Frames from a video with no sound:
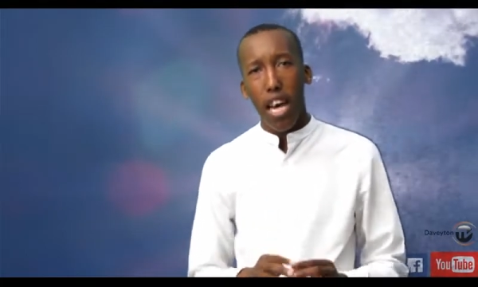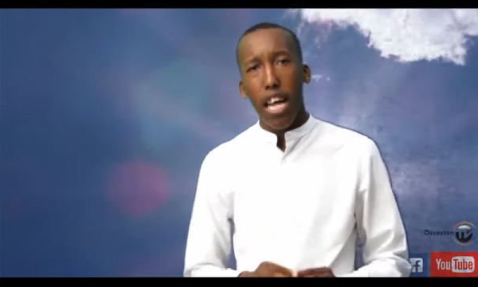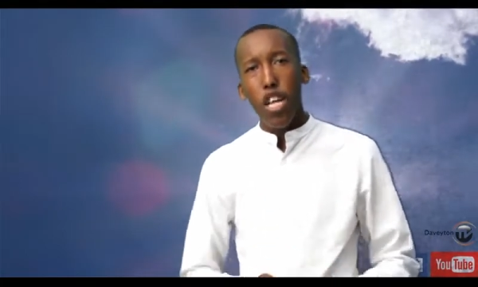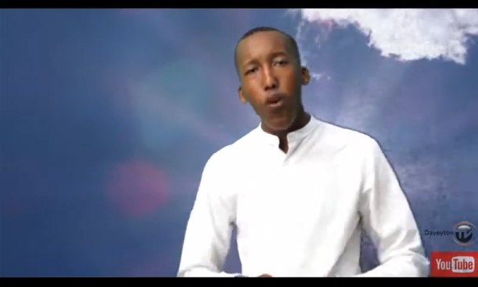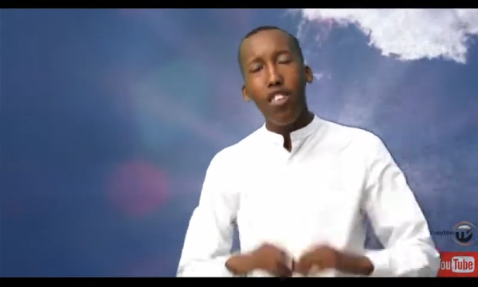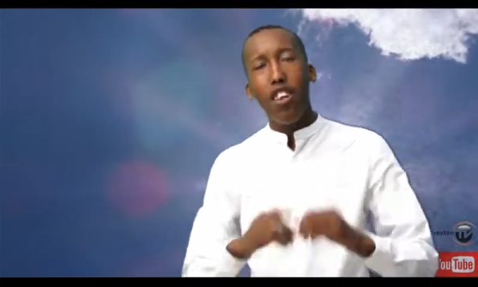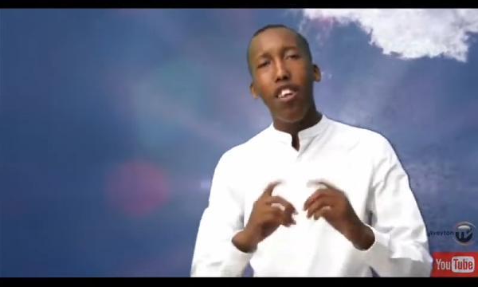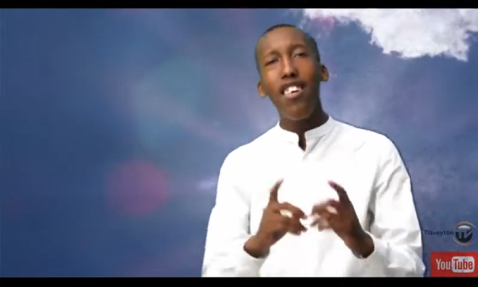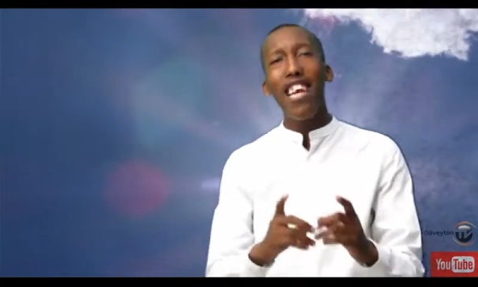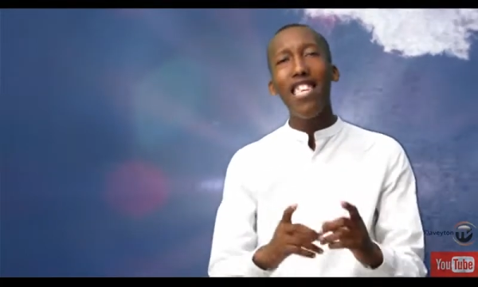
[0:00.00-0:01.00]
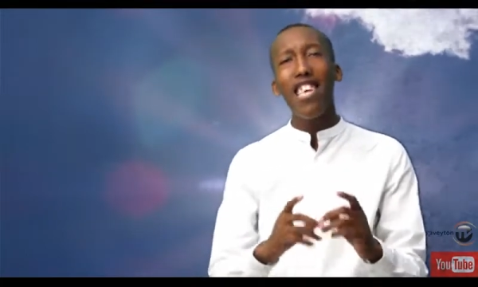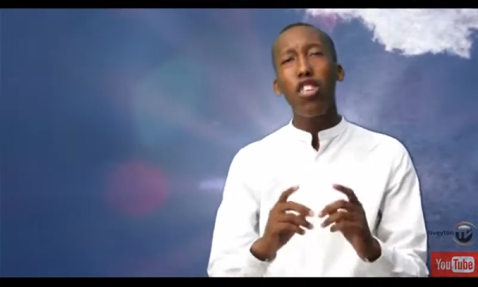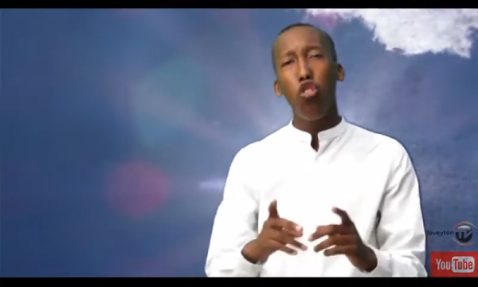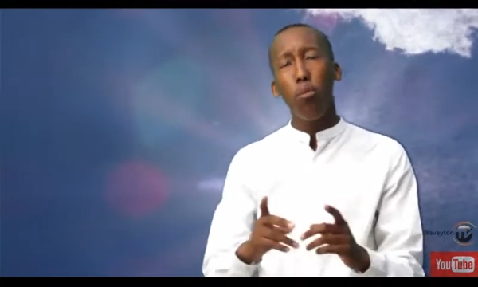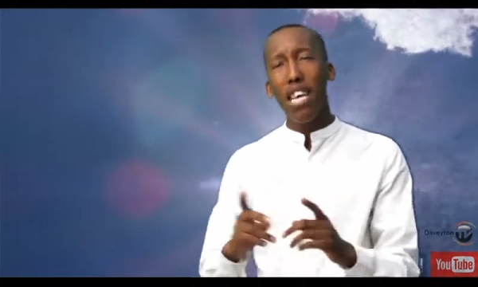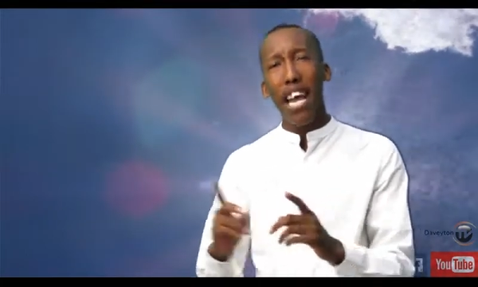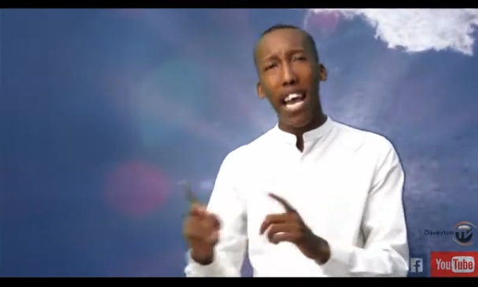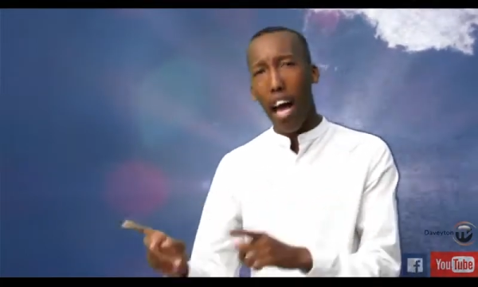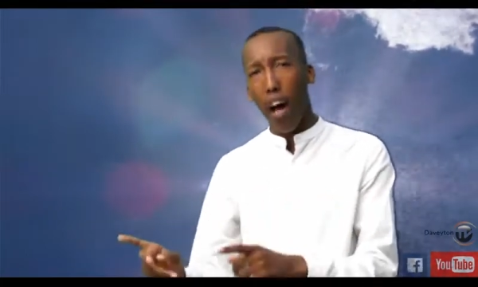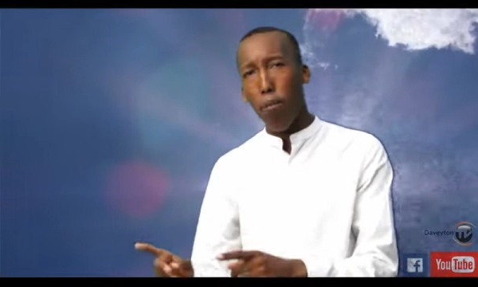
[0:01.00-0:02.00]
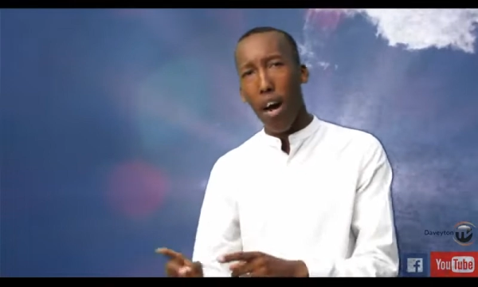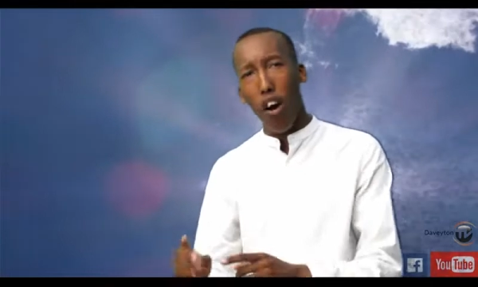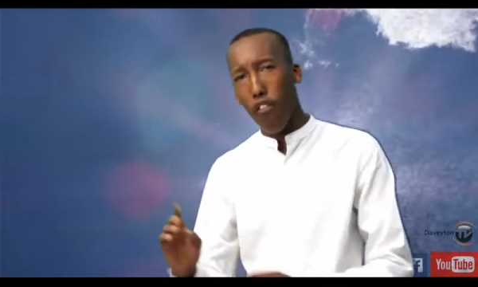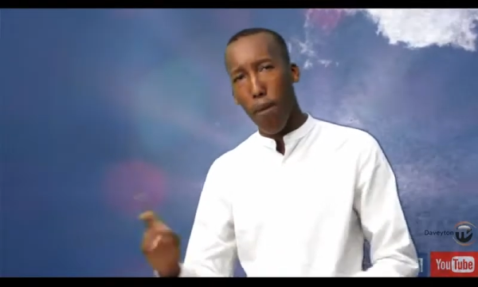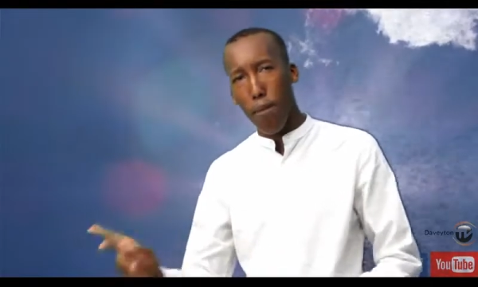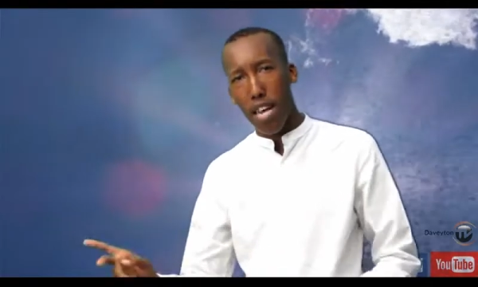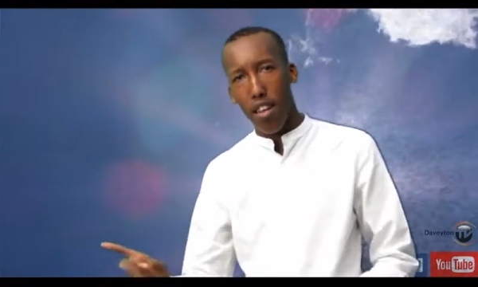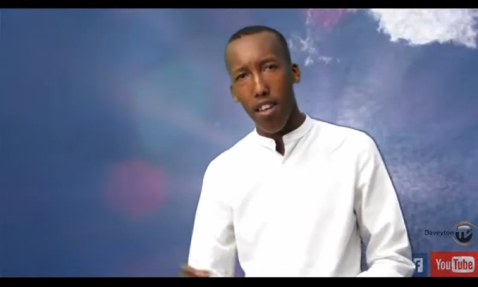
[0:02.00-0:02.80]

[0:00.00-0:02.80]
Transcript: He was created to be a helper of a man.